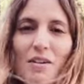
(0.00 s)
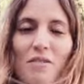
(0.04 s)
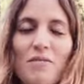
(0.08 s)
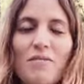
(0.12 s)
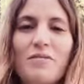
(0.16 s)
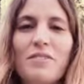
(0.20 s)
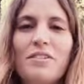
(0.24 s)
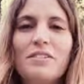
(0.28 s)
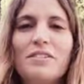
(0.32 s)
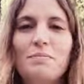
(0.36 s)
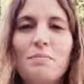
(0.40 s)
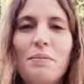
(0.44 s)

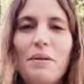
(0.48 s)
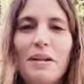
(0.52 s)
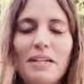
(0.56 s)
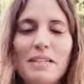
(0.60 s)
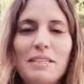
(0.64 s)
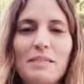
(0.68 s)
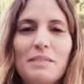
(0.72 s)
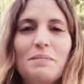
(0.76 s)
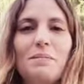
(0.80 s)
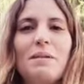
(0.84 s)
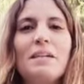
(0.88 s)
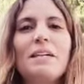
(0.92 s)
this
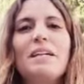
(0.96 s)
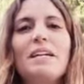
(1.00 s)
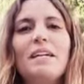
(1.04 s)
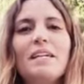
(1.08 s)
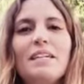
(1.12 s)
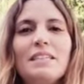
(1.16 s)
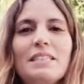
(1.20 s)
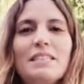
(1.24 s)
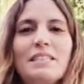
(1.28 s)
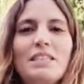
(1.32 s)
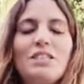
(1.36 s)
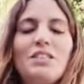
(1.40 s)
placement
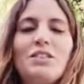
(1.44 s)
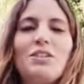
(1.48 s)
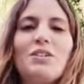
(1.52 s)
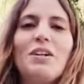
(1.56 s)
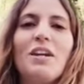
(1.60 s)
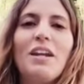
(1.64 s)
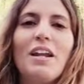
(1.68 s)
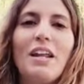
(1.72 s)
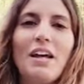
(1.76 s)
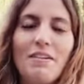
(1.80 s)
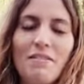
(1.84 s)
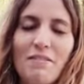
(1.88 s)
is in your
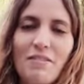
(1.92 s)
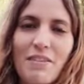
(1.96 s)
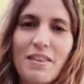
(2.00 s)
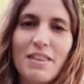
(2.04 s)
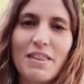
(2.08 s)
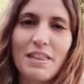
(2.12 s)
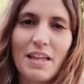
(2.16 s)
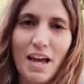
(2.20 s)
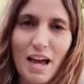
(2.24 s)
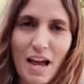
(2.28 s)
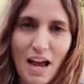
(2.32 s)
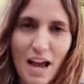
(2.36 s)
11th
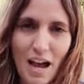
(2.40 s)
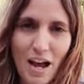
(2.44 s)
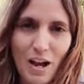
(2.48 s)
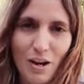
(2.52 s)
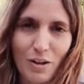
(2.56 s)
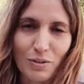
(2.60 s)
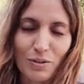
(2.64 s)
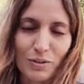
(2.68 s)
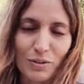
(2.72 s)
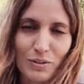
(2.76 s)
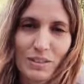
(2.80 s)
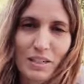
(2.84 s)

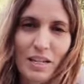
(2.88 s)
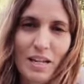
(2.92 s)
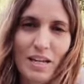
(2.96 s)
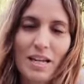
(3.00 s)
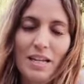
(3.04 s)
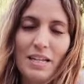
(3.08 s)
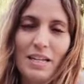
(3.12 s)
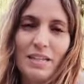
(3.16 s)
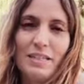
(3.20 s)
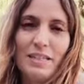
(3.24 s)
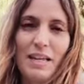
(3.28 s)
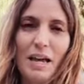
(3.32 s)
house,
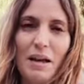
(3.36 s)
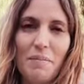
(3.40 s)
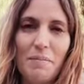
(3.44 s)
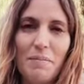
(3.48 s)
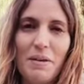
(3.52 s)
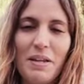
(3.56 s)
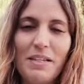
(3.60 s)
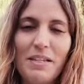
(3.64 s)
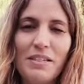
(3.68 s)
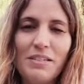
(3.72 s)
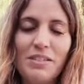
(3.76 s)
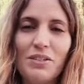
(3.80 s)
that
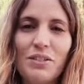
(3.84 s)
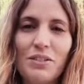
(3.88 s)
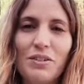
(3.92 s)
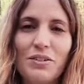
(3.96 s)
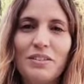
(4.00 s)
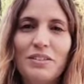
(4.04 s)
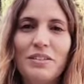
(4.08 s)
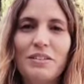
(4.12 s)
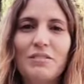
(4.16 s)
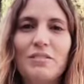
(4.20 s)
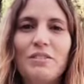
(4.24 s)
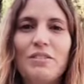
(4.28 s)
means you're
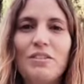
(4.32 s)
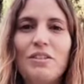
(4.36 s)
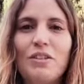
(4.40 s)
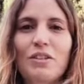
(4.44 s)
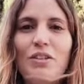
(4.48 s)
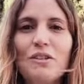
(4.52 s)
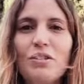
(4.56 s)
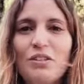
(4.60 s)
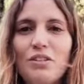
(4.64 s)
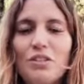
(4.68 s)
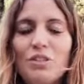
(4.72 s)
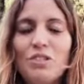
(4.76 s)
gonna
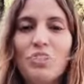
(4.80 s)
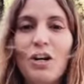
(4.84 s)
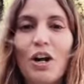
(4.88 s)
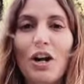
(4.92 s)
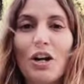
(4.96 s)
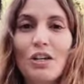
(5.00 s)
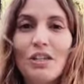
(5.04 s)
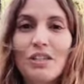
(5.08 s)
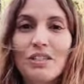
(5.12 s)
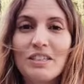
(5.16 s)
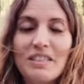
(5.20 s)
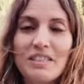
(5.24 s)

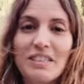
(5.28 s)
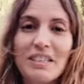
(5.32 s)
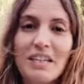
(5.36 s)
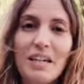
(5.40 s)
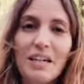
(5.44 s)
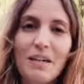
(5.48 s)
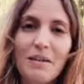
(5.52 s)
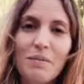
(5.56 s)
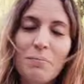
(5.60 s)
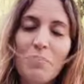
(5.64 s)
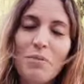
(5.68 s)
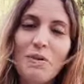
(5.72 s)
start
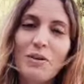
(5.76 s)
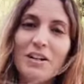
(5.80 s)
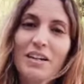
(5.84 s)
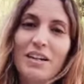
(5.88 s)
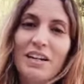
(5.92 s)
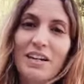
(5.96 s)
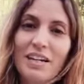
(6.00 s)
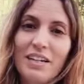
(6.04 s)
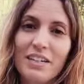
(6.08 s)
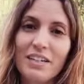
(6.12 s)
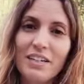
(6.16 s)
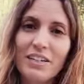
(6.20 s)
seeing more
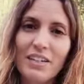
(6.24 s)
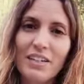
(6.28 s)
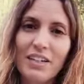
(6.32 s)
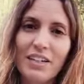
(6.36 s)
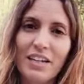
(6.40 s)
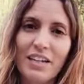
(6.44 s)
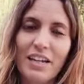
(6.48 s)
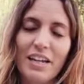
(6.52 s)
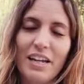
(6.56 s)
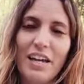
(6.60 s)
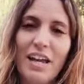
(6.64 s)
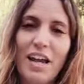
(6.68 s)

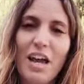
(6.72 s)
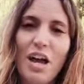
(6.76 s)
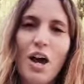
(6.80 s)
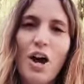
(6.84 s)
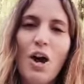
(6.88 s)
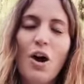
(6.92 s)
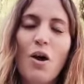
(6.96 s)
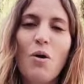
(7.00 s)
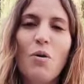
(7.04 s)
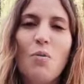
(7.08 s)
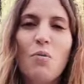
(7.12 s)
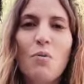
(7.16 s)
clearly
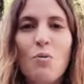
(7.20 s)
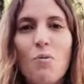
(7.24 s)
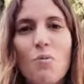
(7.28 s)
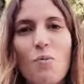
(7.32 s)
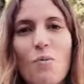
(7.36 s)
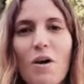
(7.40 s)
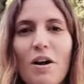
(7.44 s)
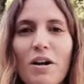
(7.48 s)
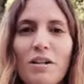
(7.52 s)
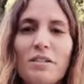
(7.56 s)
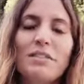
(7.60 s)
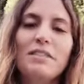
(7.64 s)
who
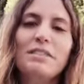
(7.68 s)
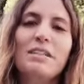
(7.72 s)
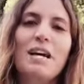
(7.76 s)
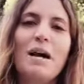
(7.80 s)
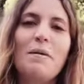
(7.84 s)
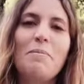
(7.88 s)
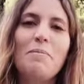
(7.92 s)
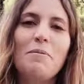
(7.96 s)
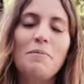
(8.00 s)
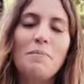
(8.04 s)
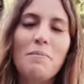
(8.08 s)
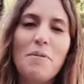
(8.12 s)
are the
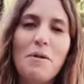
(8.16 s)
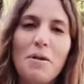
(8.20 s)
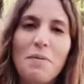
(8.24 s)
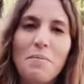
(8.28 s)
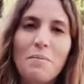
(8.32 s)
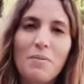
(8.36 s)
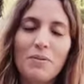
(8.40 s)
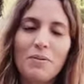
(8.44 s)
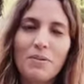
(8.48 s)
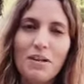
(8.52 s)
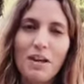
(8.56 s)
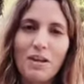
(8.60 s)
type of
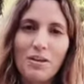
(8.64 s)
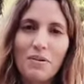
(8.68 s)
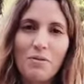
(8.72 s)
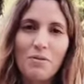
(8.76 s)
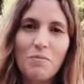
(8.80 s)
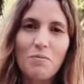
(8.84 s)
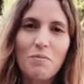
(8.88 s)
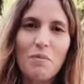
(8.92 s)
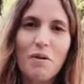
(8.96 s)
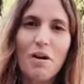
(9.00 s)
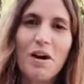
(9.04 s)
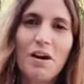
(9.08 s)
people that you
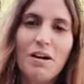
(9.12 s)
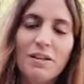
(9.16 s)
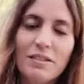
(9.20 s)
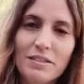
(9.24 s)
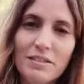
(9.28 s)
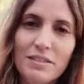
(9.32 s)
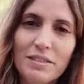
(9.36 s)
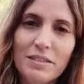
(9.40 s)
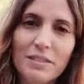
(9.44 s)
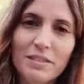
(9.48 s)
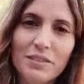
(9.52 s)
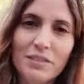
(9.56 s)

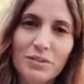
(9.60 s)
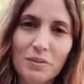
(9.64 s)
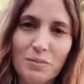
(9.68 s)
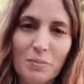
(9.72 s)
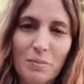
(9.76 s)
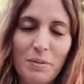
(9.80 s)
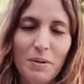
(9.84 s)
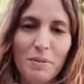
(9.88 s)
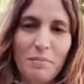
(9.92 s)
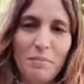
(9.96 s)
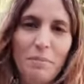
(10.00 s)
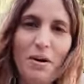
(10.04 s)
want to
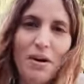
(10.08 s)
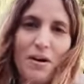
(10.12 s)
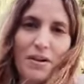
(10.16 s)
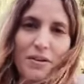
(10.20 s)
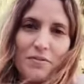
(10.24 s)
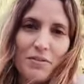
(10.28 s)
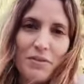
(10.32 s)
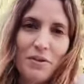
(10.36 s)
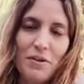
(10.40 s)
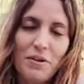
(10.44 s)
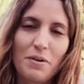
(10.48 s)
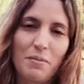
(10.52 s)
be part
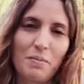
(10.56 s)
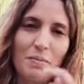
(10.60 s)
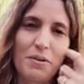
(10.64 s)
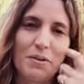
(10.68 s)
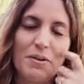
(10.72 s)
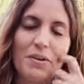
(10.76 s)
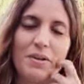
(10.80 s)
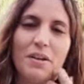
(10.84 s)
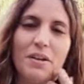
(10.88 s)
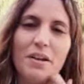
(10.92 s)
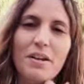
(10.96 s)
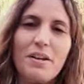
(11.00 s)
of your
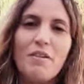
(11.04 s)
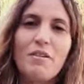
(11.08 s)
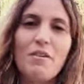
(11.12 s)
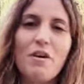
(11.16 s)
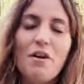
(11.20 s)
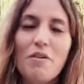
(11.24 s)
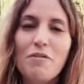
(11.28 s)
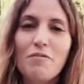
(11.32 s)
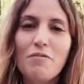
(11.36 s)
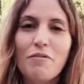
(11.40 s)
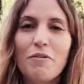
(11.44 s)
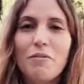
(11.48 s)
community
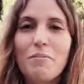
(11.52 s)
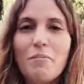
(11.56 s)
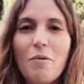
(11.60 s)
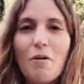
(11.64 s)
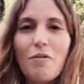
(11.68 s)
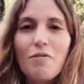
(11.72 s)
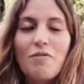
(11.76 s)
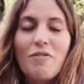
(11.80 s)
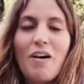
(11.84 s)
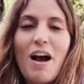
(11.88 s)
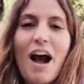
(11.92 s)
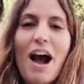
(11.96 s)
for
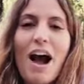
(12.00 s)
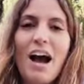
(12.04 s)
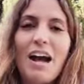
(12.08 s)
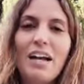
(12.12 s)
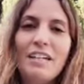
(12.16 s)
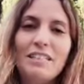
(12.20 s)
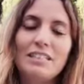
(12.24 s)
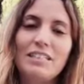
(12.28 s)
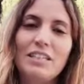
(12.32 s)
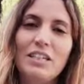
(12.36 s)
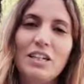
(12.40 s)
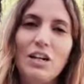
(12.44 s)
both
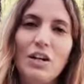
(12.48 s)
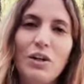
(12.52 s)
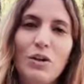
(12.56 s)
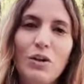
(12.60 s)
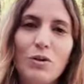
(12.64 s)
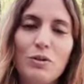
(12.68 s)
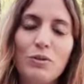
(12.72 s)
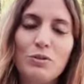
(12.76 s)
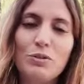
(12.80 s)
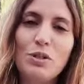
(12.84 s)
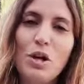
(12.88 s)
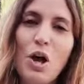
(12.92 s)
highs and
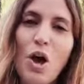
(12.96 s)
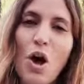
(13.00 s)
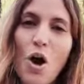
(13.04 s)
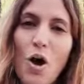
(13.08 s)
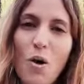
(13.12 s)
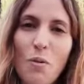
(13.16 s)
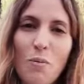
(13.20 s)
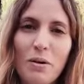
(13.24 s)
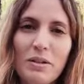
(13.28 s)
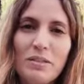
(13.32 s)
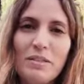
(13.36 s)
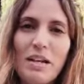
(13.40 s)
lows.
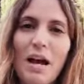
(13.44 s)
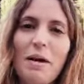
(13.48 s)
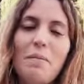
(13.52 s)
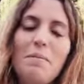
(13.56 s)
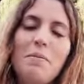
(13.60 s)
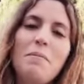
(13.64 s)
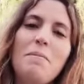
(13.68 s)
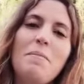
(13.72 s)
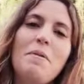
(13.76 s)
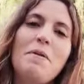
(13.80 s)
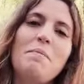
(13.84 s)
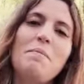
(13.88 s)
What type
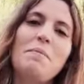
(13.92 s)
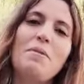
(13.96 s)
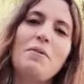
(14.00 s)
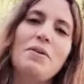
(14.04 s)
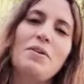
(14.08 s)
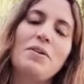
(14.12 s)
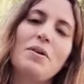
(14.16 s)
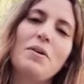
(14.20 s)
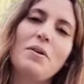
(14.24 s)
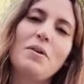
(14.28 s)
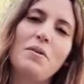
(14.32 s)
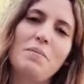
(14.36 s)
of people in
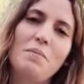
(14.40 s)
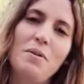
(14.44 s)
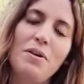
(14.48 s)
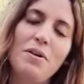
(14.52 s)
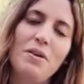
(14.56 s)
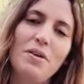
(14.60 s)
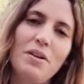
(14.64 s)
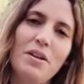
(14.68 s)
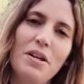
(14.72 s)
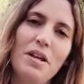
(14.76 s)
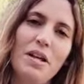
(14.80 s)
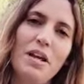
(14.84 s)
your
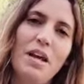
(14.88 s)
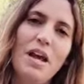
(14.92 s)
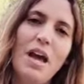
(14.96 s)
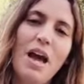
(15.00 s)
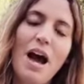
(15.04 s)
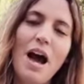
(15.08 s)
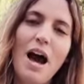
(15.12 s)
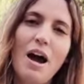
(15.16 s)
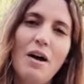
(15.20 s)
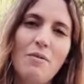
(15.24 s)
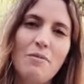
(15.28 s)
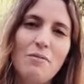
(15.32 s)
community
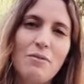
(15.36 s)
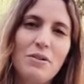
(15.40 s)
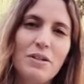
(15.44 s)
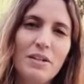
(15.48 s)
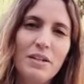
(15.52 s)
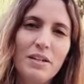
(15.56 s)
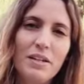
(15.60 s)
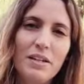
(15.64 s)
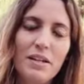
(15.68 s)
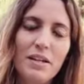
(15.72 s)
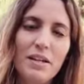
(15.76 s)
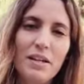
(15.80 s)
are
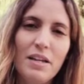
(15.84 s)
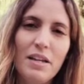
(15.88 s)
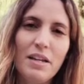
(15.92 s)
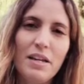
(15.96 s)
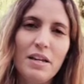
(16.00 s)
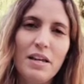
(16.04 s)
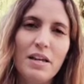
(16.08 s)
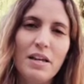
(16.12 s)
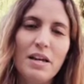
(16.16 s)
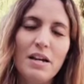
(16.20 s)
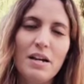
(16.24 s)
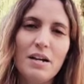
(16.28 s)
really
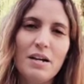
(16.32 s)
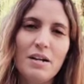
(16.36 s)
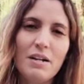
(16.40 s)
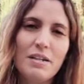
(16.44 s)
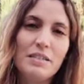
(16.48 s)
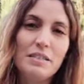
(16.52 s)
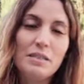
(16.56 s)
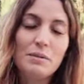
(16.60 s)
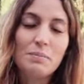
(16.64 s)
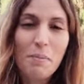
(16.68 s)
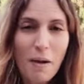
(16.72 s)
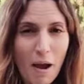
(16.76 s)

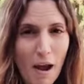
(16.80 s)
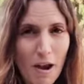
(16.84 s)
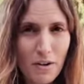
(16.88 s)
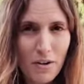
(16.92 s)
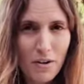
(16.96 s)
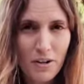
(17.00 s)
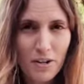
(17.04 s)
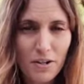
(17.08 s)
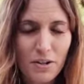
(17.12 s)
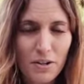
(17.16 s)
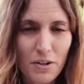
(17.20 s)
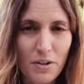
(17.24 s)

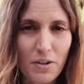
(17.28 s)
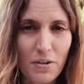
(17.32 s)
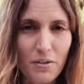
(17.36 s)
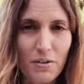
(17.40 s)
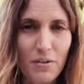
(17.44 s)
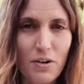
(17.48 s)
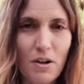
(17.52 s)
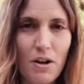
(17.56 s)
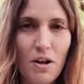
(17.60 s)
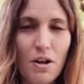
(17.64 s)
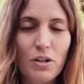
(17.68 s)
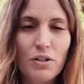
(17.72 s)
inspiring
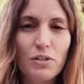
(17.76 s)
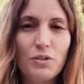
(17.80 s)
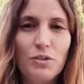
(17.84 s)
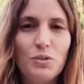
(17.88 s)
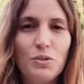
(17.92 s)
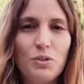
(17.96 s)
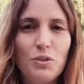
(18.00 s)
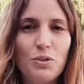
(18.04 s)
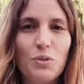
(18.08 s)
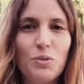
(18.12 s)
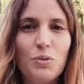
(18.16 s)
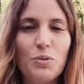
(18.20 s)
you
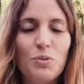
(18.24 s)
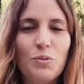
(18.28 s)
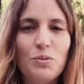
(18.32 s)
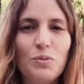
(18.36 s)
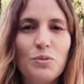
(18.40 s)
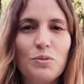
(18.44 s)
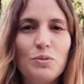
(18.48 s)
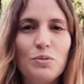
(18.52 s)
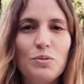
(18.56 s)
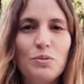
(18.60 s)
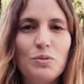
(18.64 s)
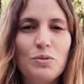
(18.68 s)

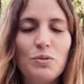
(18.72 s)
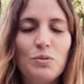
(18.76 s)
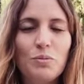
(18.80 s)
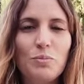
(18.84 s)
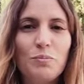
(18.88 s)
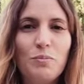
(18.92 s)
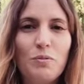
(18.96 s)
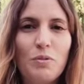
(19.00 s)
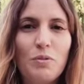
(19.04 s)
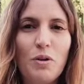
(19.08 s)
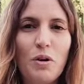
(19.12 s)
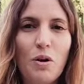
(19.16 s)
to
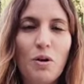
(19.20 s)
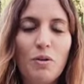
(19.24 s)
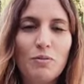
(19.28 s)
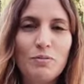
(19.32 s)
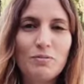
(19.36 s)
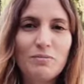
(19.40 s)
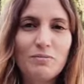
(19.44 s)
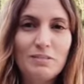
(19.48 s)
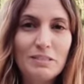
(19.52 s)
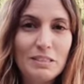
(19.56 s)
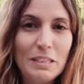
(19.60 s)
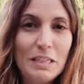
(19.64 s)
go
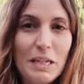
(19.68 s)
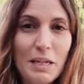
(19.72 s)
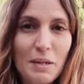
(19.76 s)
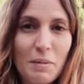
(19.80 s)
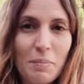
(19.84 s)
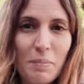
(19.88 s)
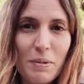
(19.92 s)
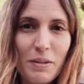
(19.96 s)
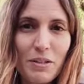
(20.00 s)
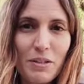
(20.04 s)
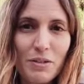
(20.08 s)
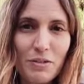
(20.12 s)

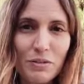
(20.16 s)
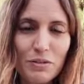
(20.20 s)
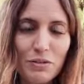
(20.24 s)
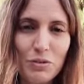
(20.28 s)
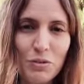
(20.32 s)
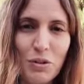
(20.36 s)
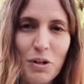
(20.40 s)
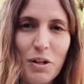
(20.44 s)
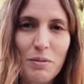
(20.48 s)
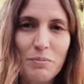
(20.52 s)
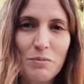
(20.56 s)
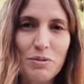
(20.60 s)
deep in your
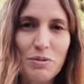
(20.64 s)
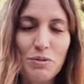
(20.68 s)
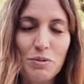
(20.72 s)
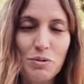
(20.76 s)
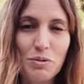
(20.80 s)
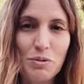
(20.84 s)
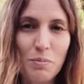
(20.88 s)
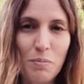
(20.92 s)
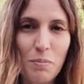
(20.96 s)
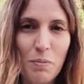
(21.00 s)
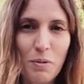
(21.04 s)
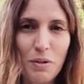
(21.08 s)
dreams, to
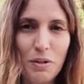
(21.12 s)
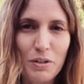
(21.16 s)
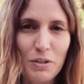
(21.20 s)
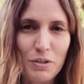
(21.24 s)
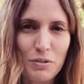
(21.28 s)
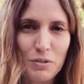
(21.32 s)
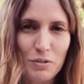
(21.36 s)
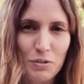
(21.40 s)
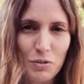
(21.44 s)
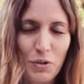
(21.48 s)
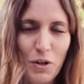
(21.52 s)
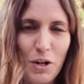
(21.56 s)
support
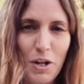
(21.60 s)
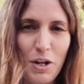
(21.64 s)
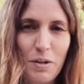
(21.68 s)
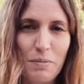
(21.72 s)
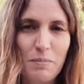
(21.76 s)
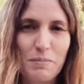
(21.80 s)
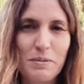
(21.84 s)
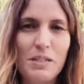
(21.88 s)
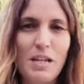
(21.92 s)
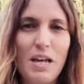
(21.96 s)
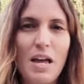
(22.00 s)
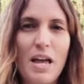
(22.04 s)
your
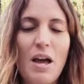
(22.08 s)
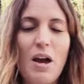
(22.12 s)
dreams.